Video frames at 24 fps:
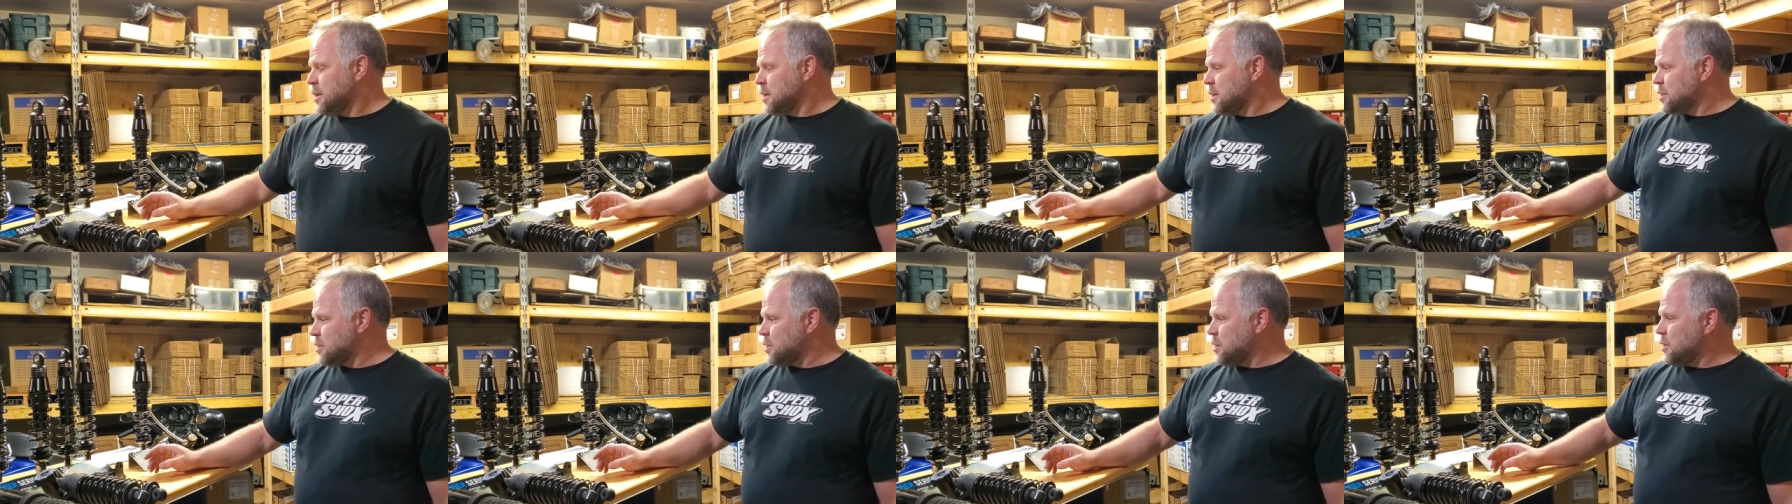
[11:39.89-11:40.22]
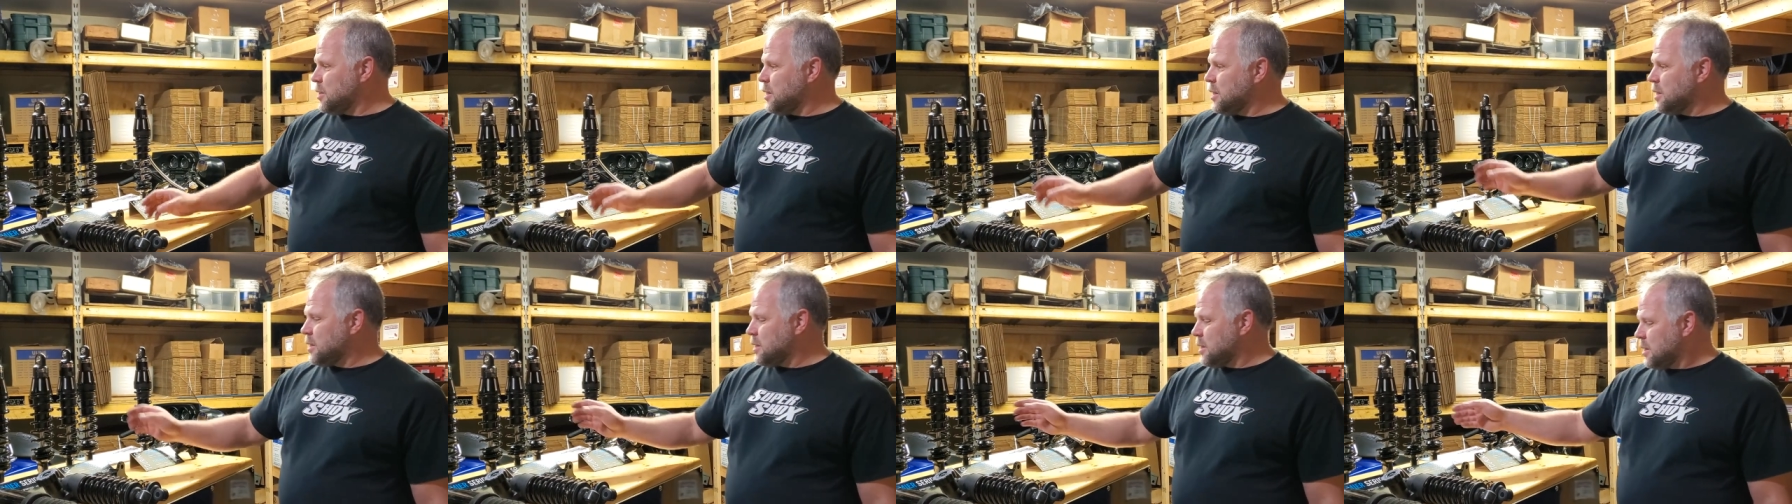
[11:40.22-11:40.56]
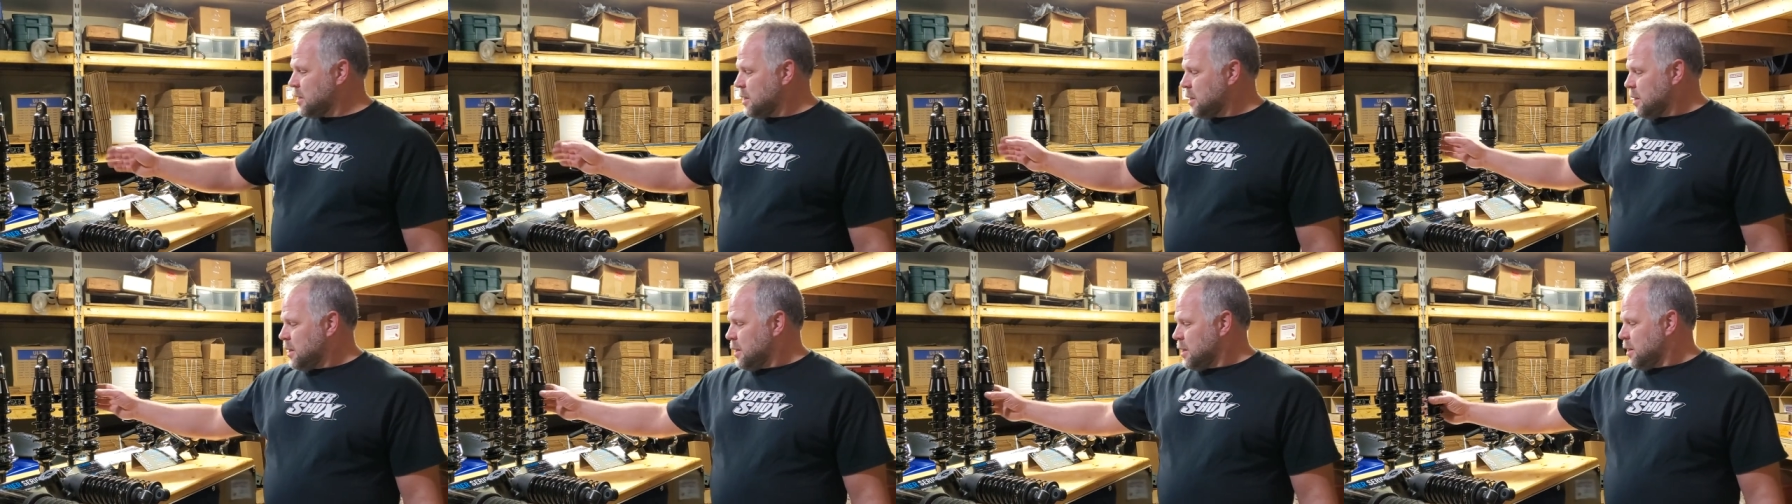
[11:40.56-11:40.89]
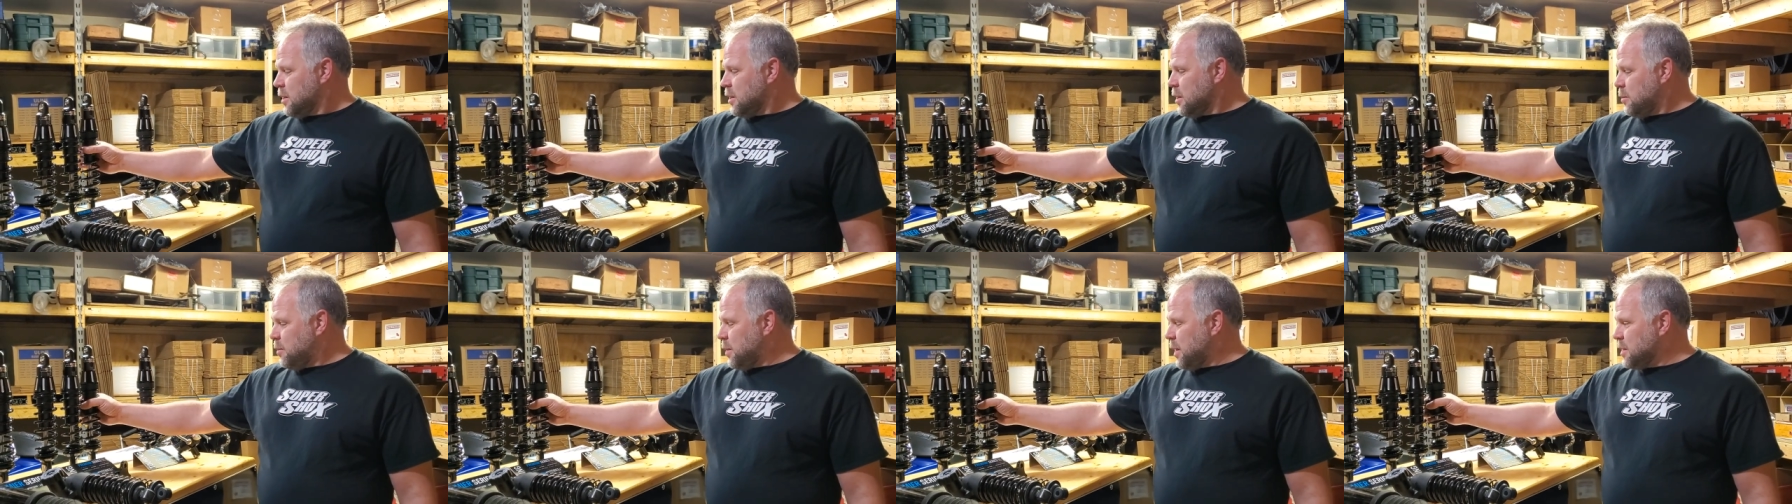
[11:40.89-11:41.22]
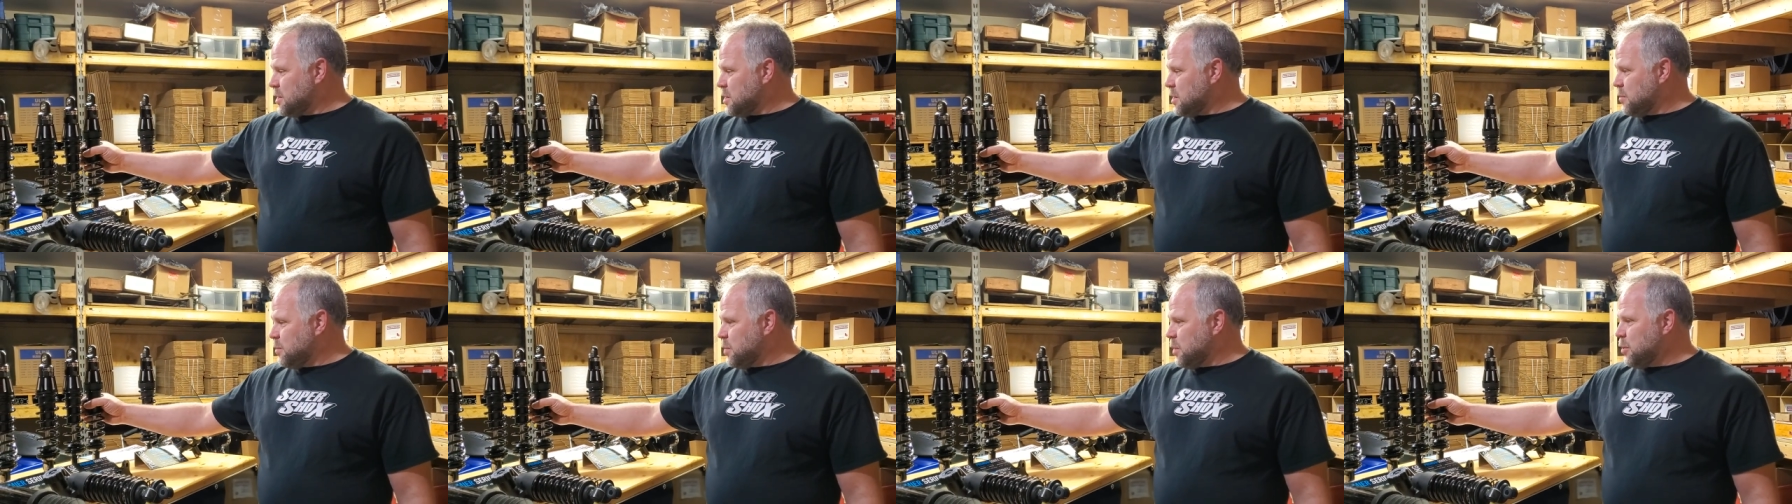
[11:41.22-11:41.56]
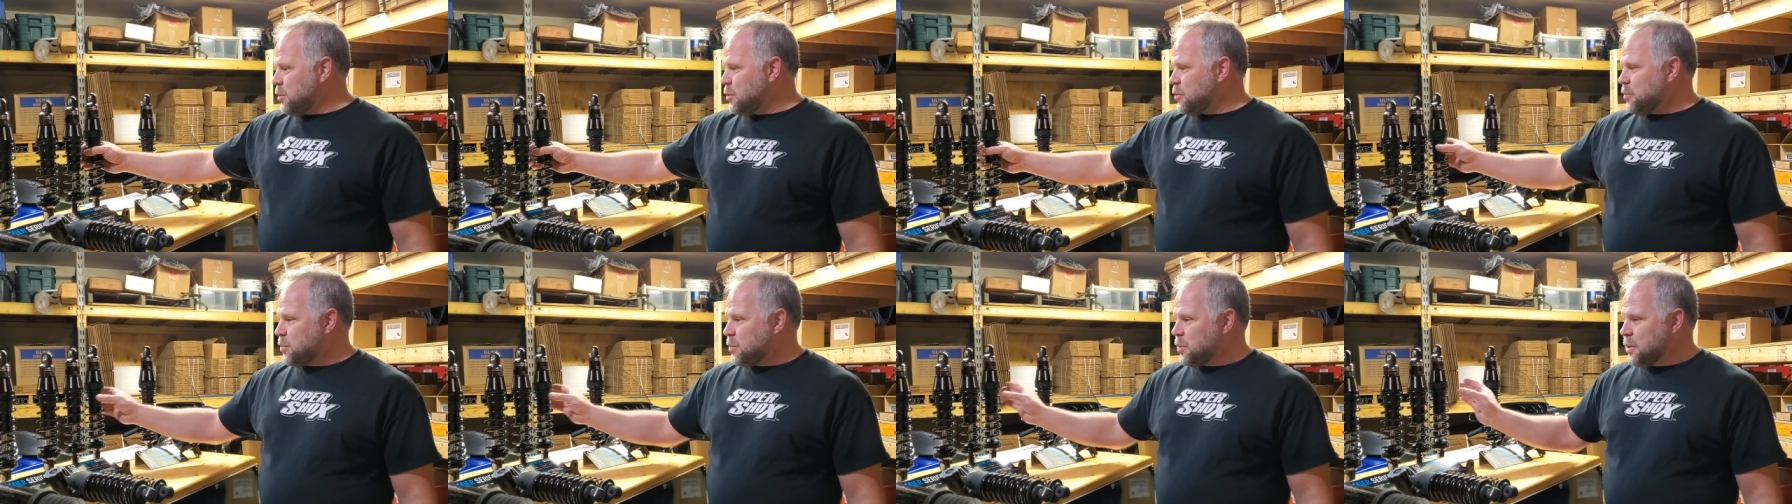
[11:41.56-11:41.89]
So you get the best of
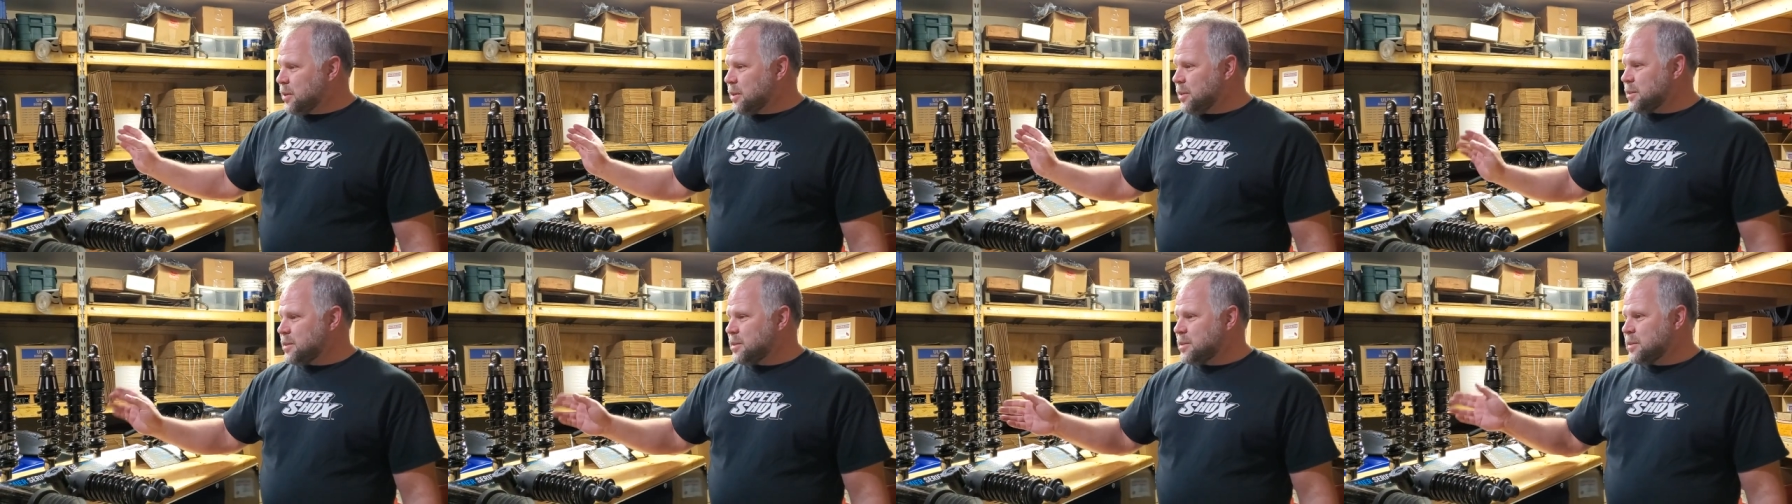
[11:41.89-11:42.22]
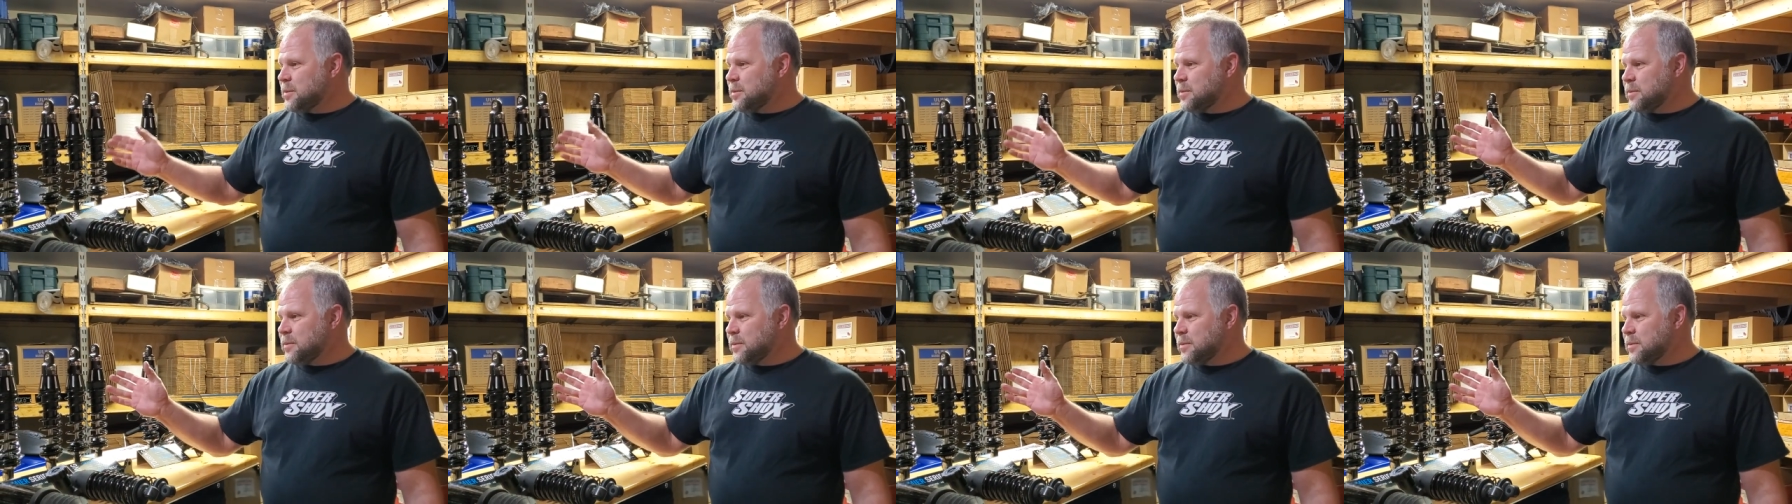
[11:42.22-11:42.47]
both worlds